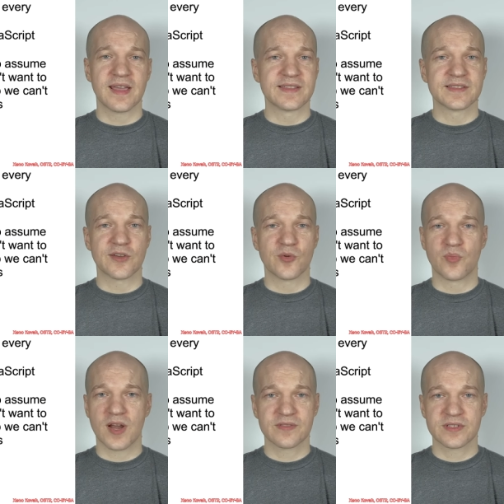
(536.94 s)
And so
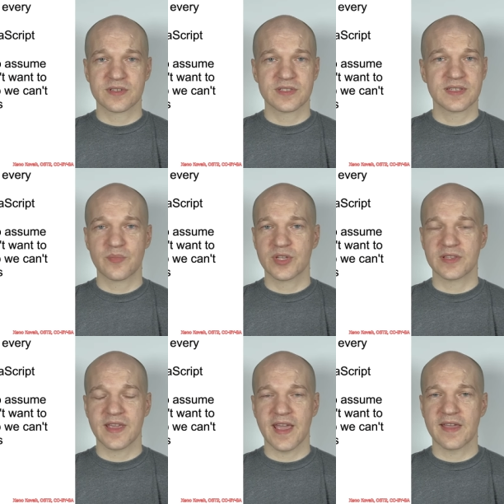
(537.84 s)
browsers
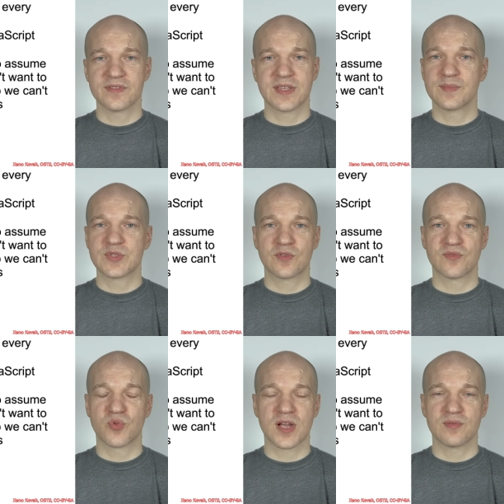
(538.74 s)
typically have some sort
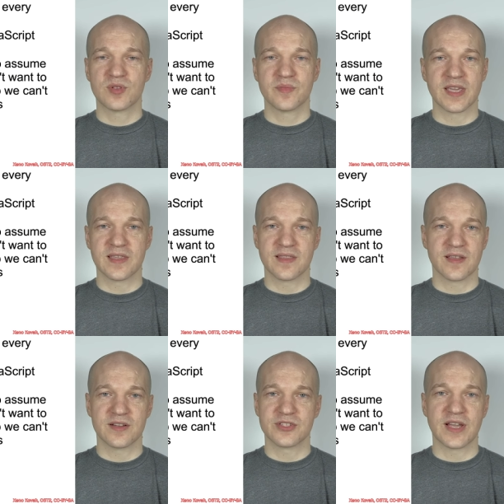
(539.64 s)
of problem in
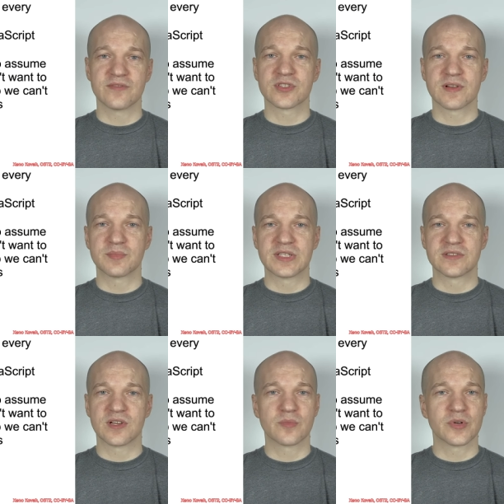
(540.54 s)
their JavaScript
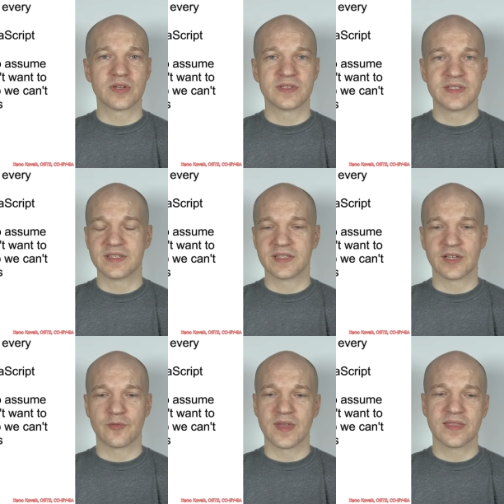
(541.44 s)
interpreter
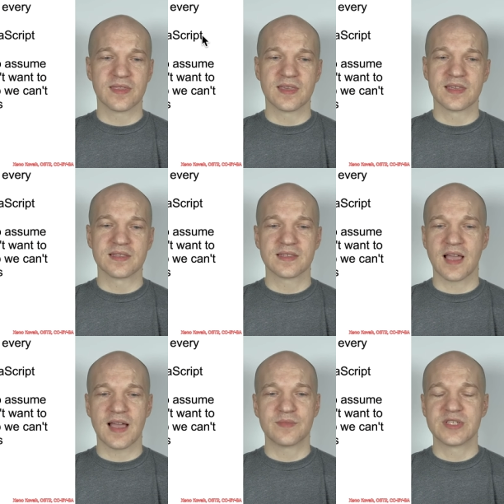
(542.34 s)
dealing with these
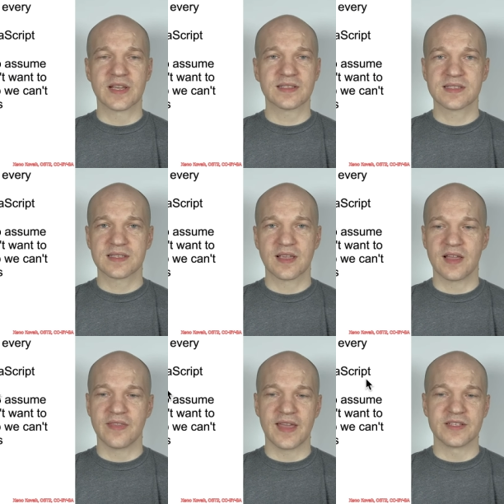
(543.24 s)
objects
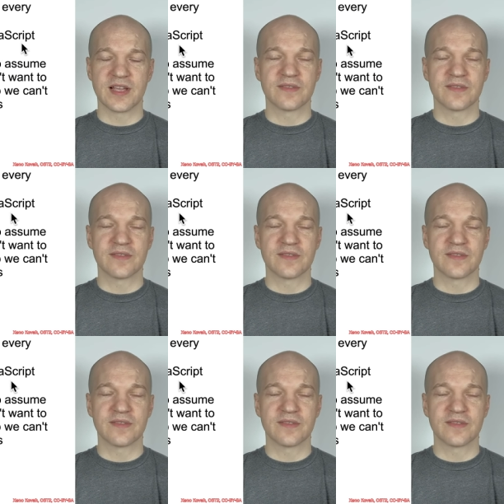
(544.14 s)
that